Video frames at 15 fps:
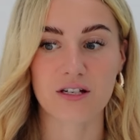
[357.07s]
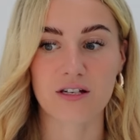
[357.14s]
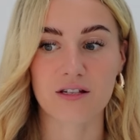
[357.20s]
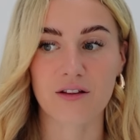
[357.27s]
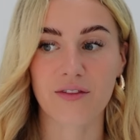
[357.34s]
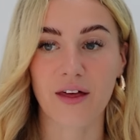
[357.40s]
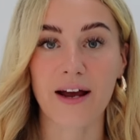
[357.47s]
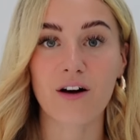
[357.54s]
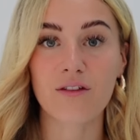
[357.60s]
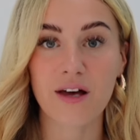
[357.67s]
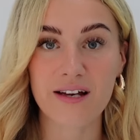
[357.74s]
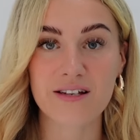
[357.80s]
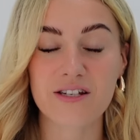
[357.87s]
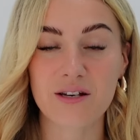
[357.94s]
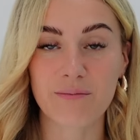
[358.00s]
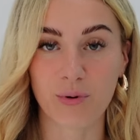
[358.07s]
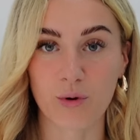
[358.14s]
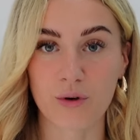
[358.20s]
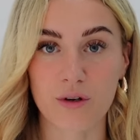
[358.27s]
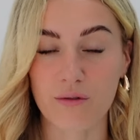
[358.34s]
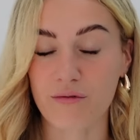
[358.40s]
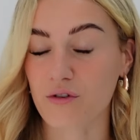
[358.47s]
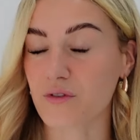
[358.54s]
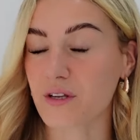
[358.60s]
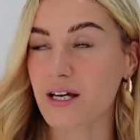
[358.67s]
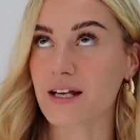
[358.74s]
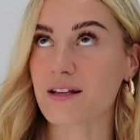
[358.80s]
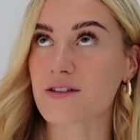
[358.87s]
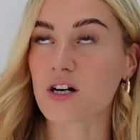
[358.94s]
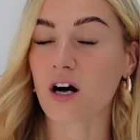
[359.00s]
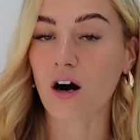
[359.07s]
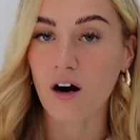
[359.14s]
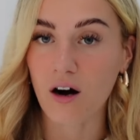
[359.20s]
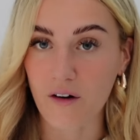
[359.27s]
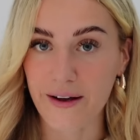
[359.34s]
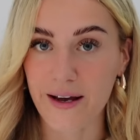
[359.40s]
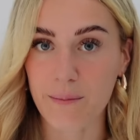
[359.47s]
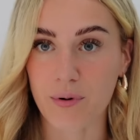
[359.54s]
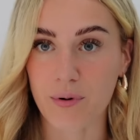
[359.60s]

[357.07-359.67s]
is that they are there to support you through the entire